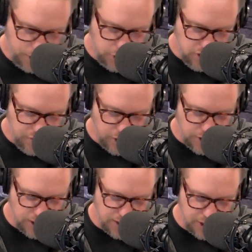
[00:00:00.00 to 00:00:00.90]

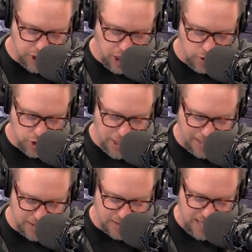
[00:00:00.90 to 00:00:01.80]
university did coach Nick
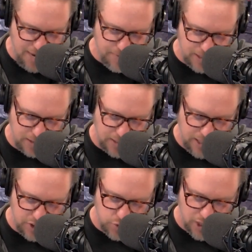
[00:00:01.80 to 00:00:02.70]
Saban
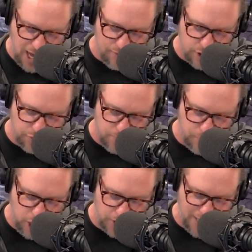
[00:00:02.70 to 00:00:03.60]
lead to college
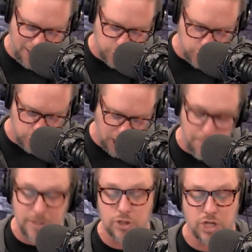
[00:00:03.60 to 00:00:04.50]
football national
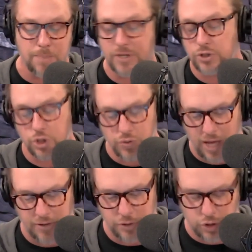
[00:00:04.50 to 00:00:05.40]
championship in
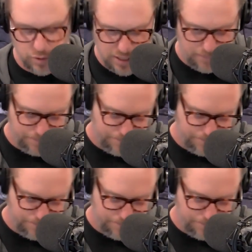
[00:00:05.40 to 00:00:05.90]
2003?